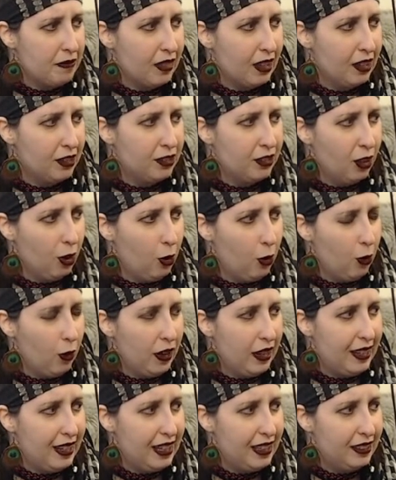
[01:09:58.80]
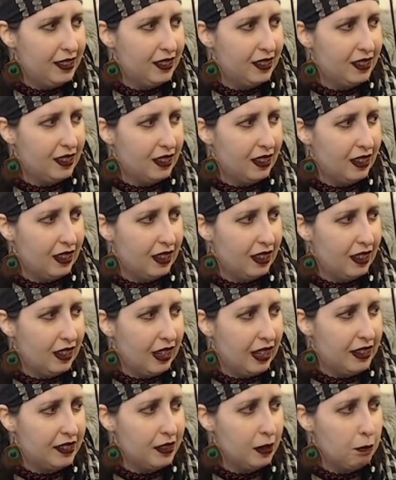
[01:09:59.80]
So it's
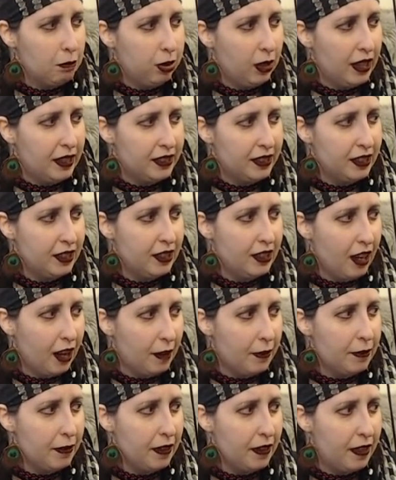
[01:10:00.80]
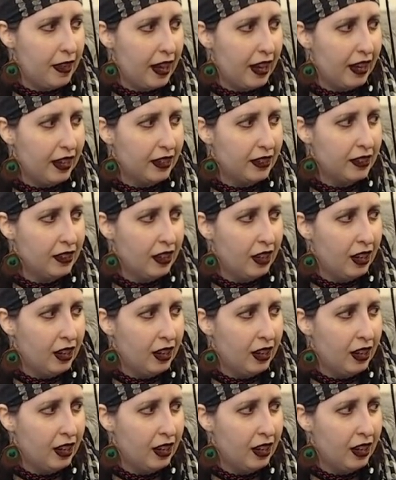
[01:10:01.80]
unpleasant enough that